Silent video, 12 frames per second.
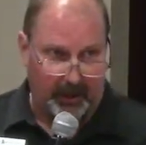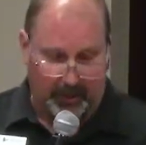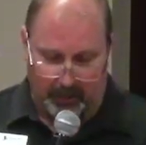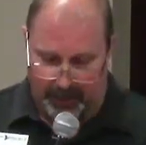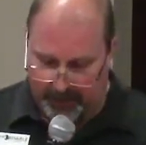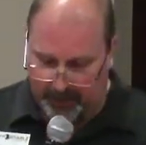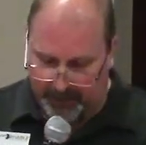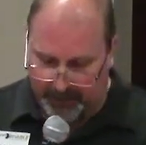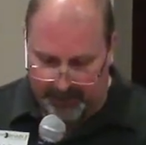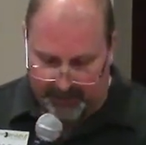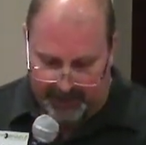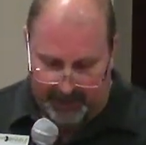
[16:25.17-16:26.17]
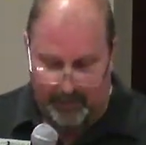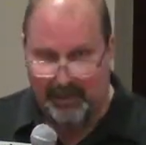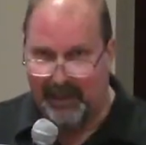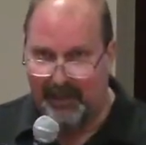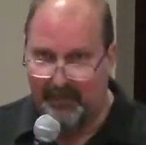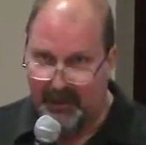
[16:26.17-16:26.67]
which was invented
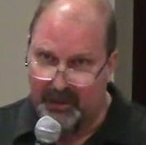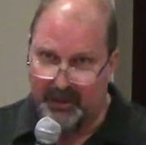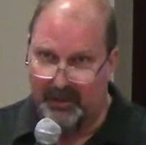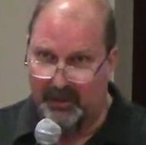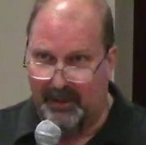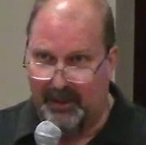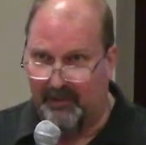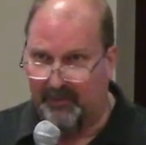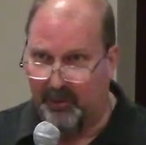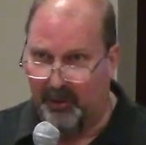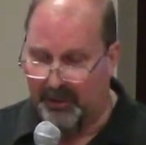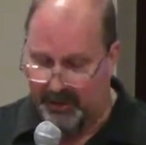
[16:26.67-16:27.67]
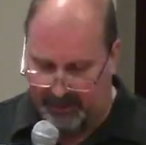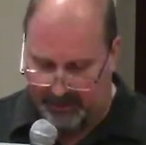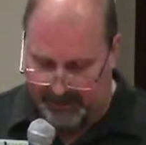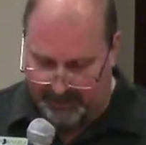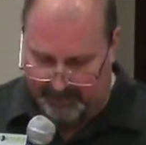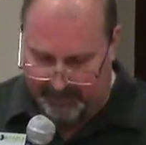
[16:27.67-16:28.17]
by Michelin,
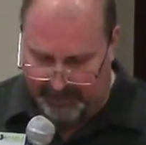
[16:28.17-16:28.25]
unfortunately.